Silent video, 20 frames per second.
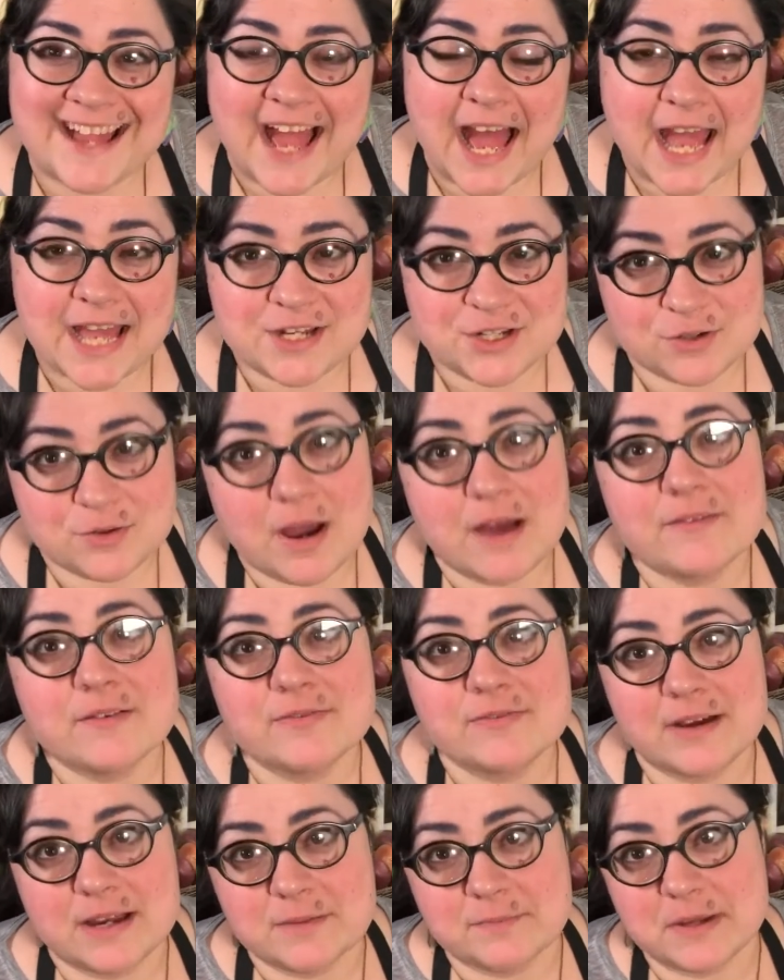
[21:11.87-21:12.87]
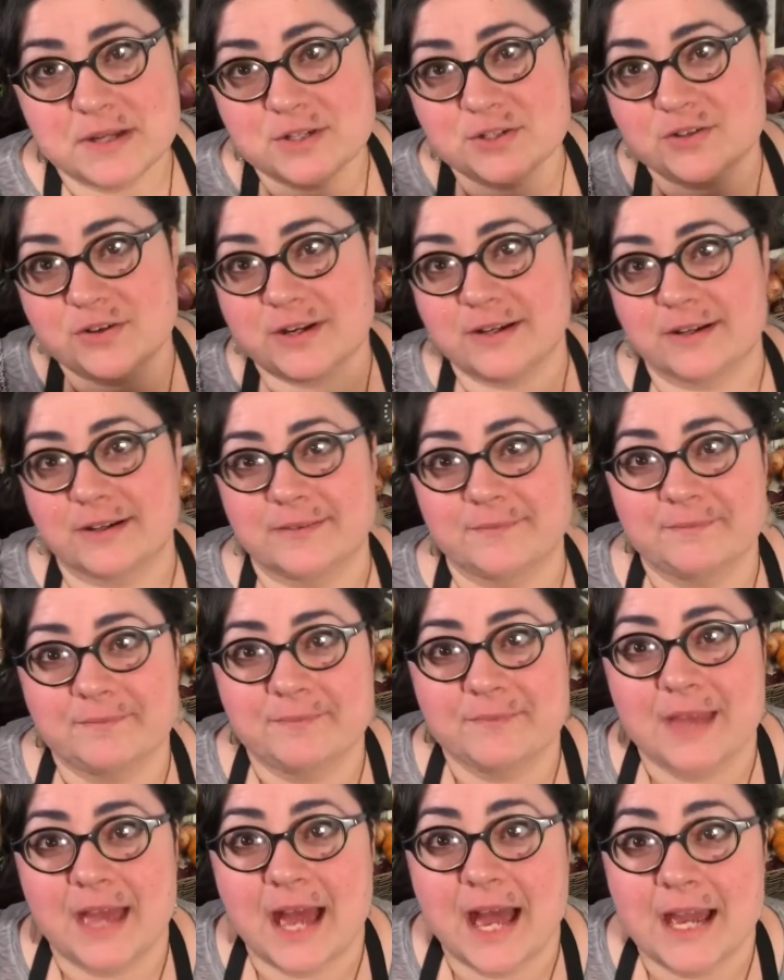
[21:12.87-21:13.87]
I do have a fine mesh strainer.
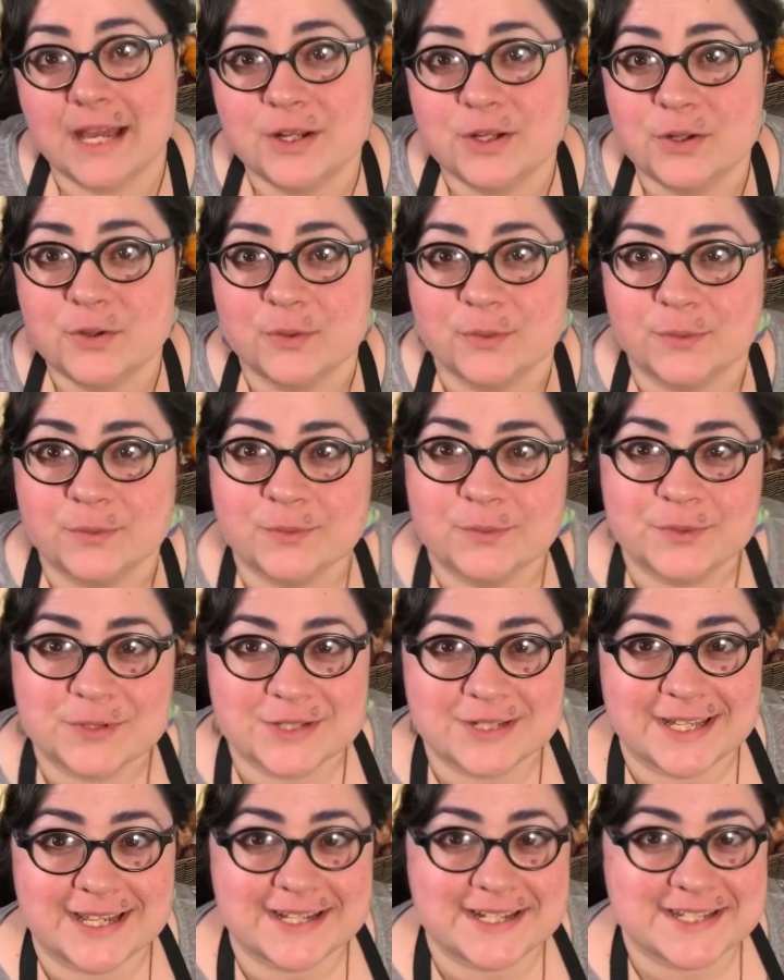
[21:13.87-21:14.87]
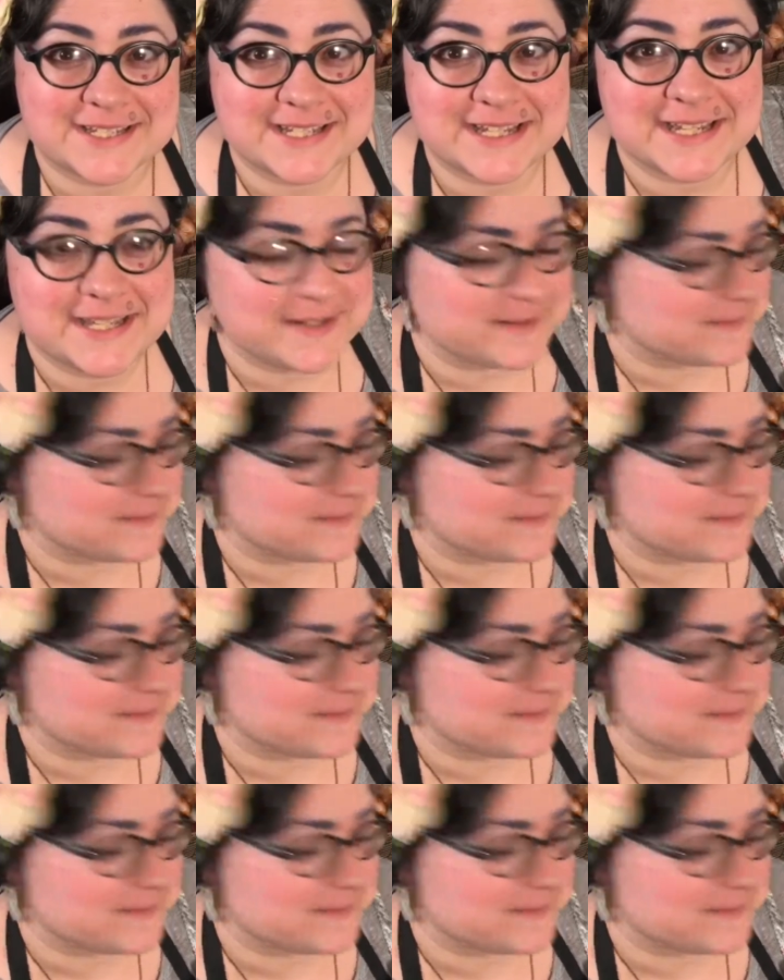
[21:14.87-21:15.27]
I do. Would you like to see it?